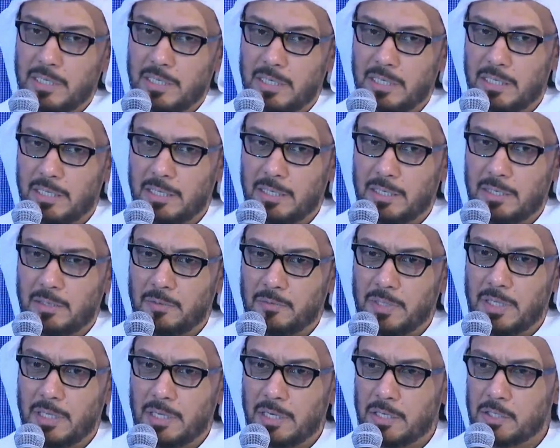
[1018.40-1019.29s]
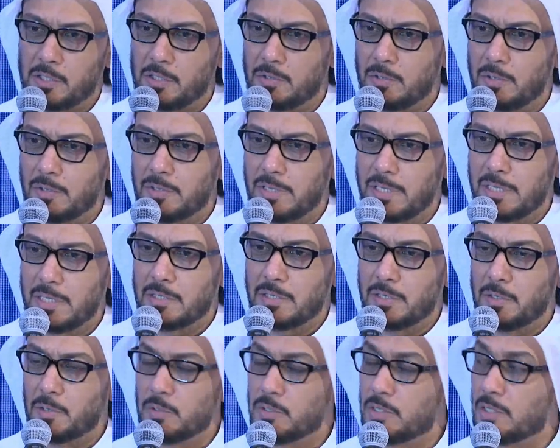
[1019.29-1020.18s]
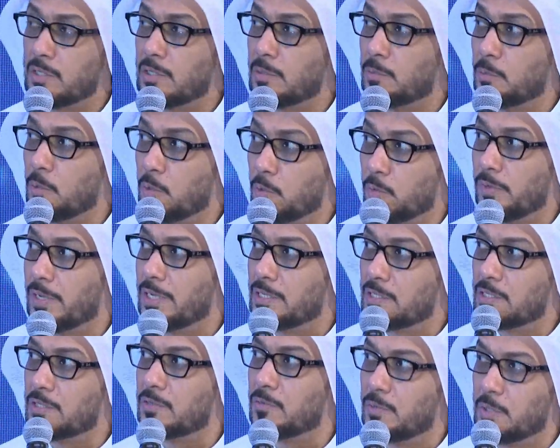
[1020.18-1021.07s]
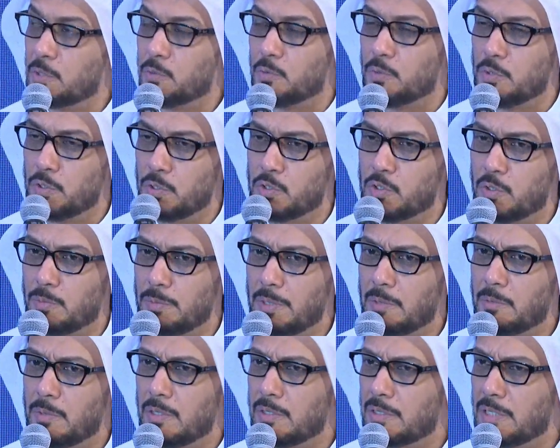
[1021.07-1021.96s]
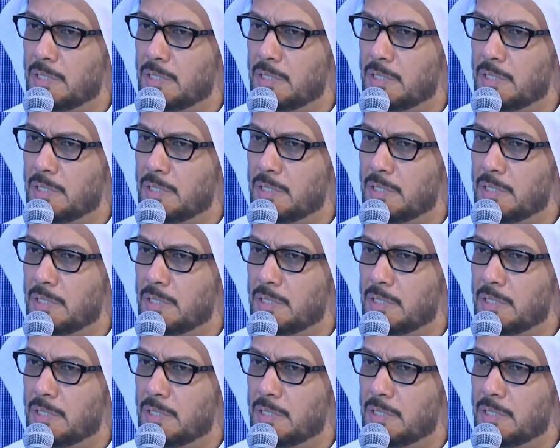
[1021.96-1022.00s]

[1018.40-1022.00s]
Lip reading: We are actually looking at reducing the board weight, which we used to be about